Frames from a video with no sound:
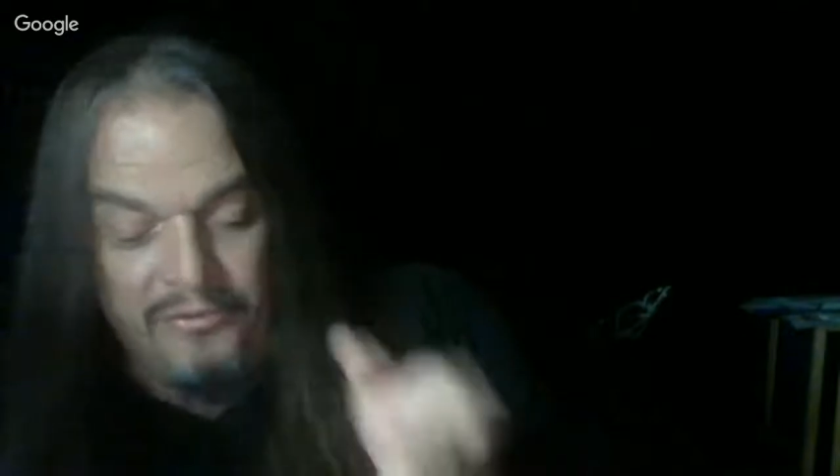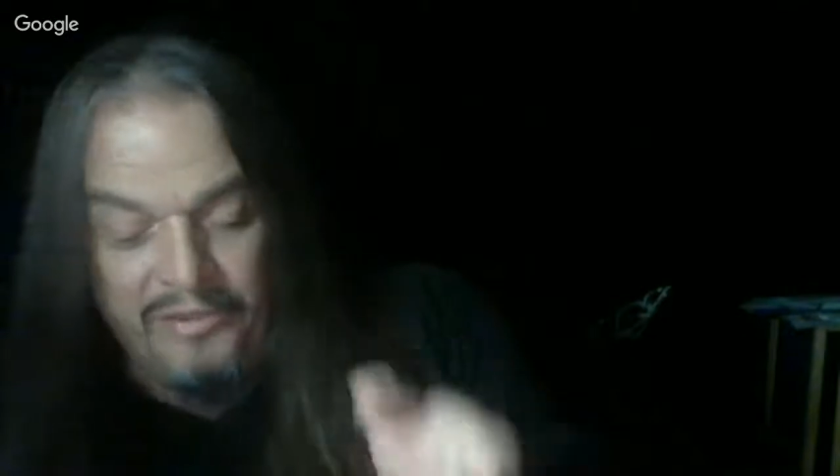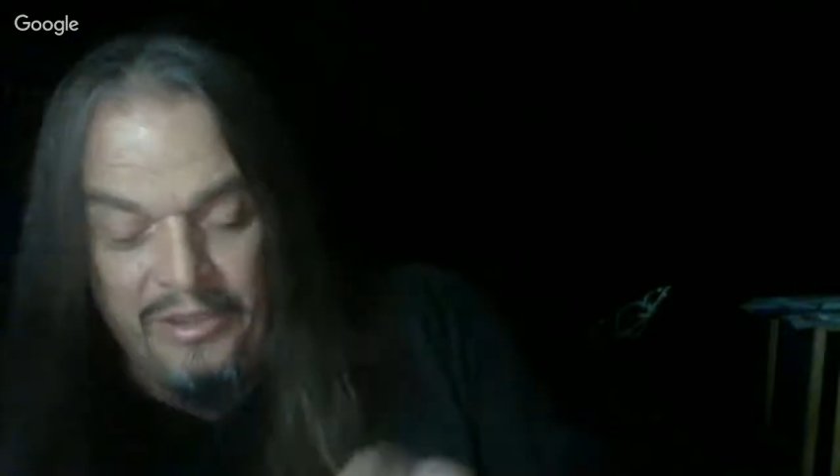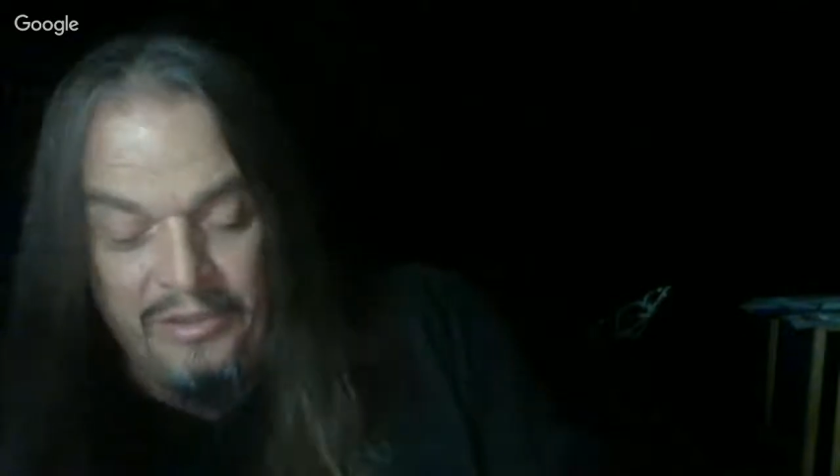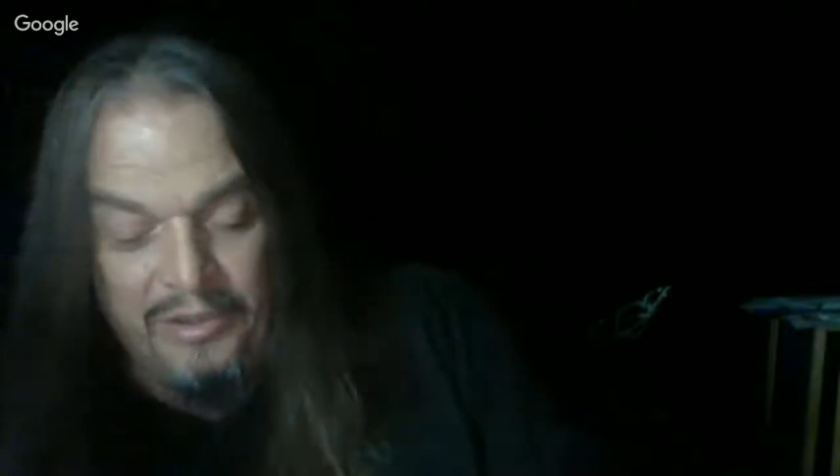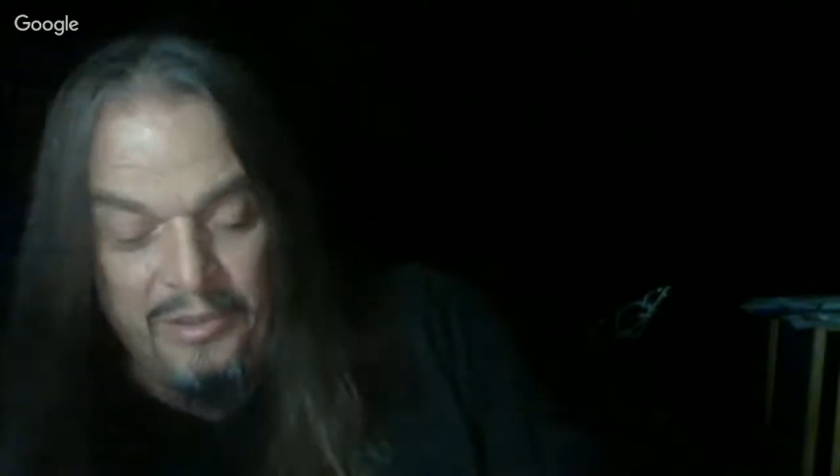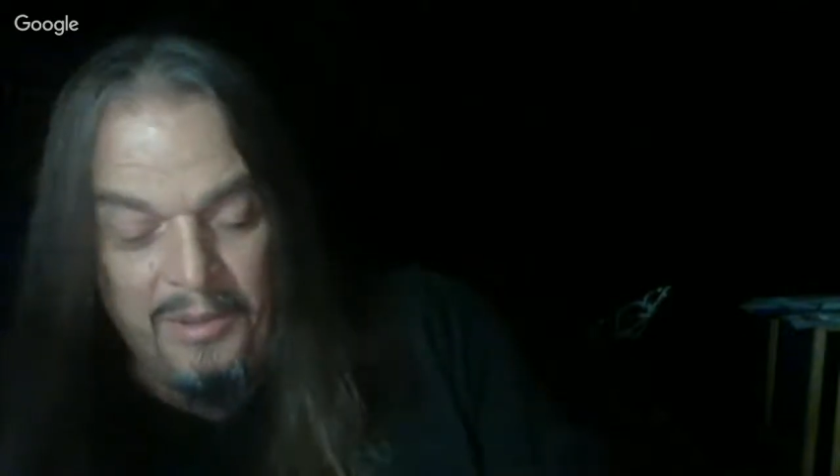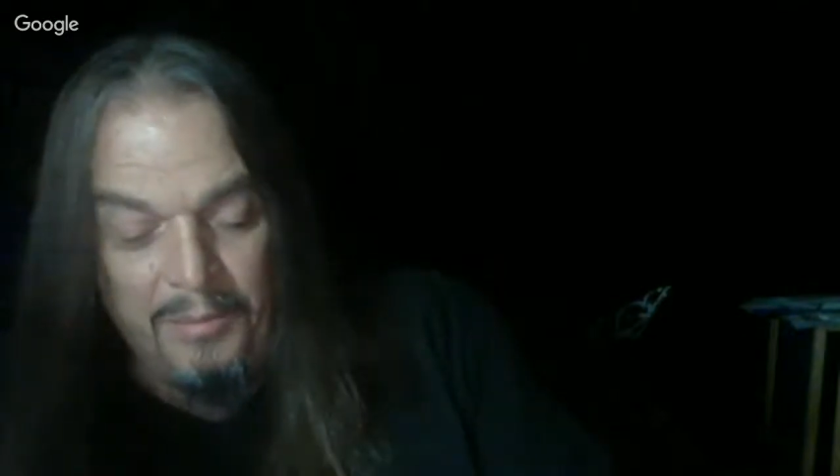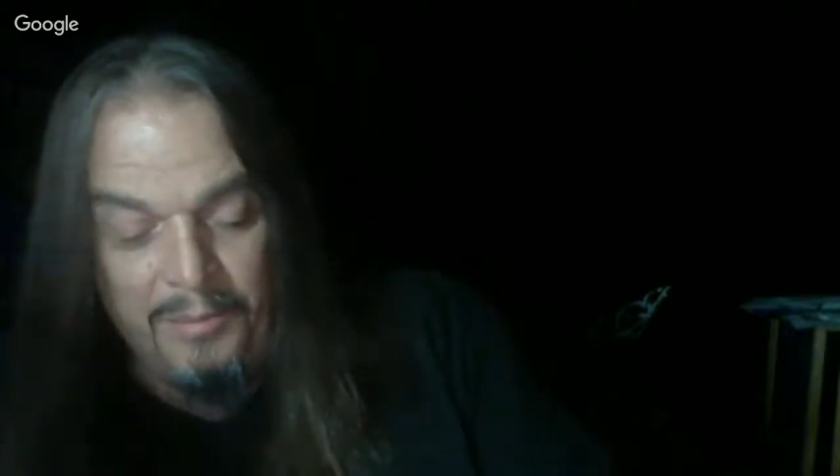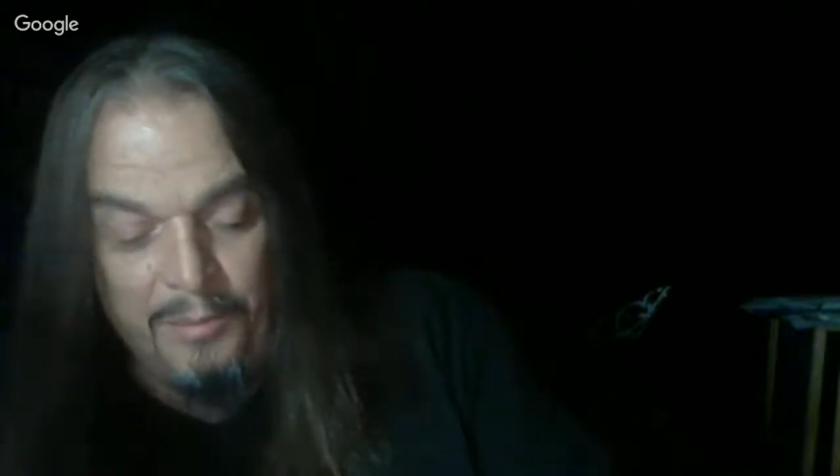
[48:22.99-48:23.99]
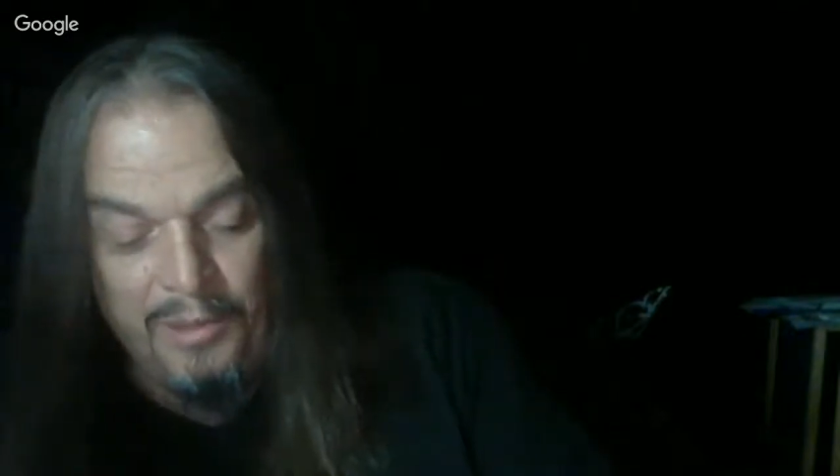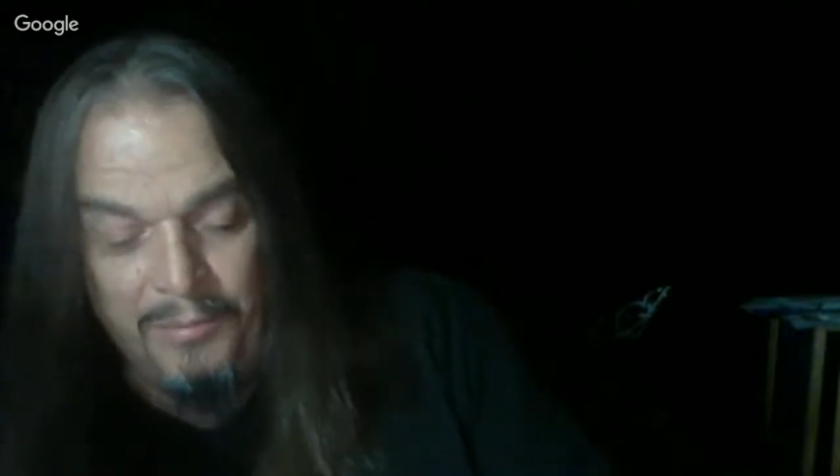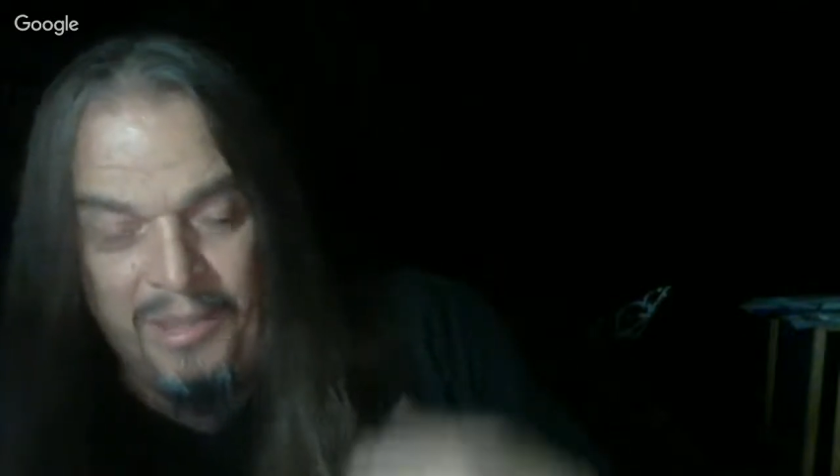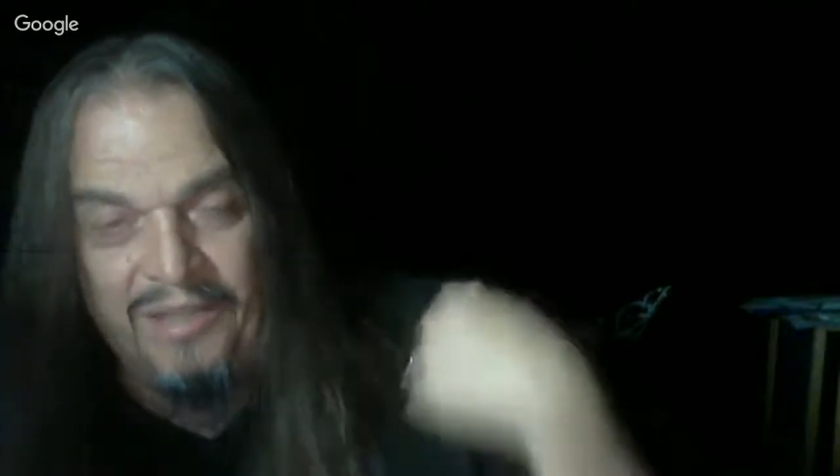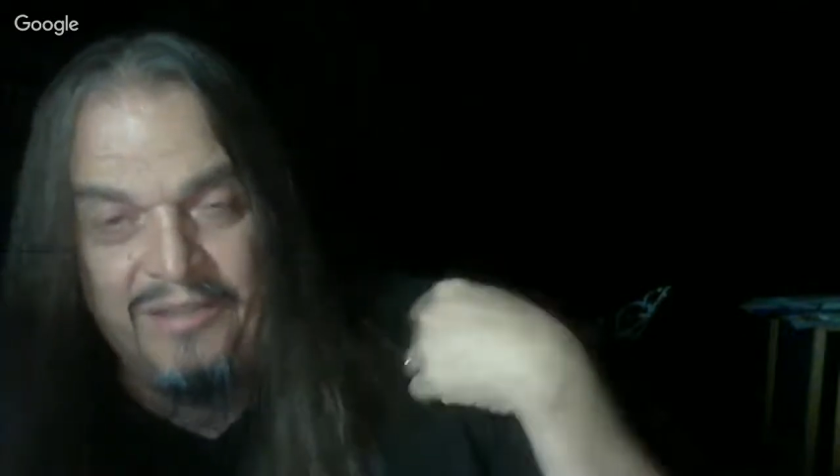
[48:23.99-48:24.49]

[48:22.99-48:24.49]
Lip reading: say that they're going to be able to bring back